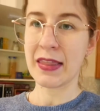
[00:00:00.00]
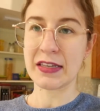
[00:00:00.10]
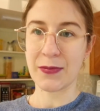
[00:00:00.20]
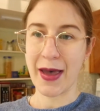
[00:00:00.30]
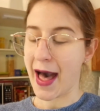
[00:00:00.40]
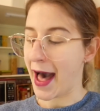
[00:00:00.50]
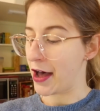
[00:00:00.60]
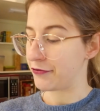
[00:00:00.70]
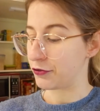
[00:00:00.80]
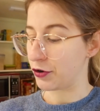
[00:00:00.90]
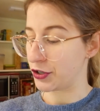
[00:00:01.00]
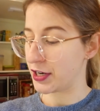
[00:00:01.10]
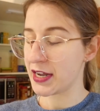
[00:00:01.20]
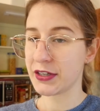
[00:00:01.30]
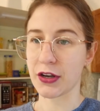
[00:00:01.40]
There's about half a
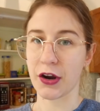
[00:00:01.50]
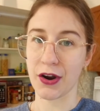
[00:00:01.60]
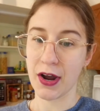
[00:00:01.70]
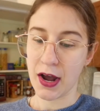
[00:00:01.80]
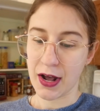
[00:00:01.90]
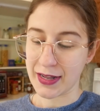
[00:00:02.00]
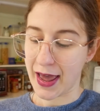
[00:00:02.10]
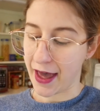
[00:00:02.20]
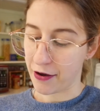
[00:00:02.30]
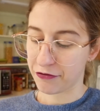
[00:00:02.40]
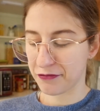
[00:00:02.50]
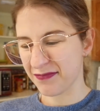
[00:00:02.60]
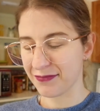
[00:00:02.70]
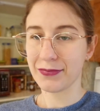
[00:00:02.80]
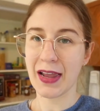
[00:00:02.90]
roti, so I'll have
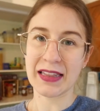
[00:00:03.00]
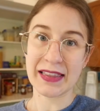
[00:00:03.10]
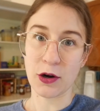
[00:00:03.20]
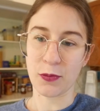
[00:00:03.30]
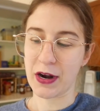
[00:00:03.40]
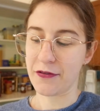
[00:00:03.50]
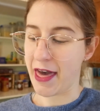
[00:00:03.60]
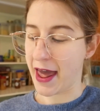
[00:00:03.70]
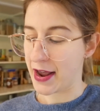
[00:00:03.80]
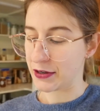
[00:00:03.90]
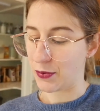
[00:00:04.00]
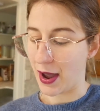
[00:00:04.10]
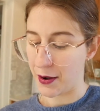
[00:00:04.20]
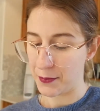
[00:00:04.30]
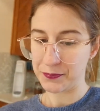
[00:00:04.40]
a little bit of that as
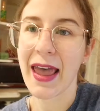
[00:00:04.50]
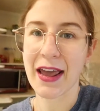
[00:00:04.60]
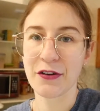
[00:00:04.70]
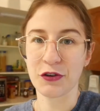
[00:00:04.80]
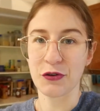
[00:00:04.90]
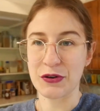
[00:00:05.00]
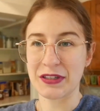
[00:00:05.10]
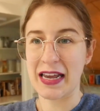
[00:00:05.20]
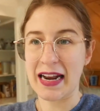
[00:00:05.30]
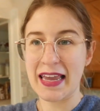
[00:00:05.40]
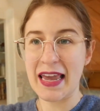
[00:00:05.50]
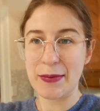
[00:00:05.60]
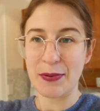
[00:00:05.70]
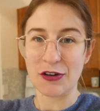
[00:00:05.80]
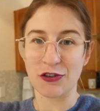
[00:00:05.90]
well. And of course, gonna
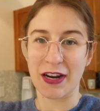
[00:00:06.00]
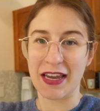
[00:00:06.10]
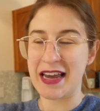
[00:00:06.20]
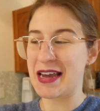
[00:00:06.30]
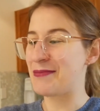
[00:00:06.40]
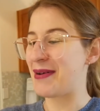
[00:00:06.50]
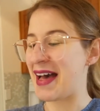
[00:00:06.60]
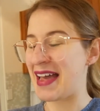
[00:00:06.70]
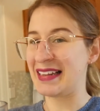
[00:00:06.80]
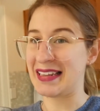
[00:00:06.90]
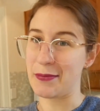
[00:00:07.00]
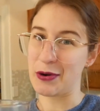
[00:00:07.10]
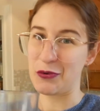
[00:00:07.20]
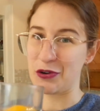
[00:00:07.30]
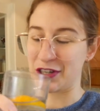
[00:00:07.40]
keep drinking my
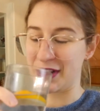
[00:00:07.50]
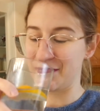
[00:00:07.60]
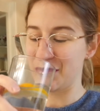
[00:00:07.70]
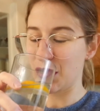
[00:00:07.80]
lemon water.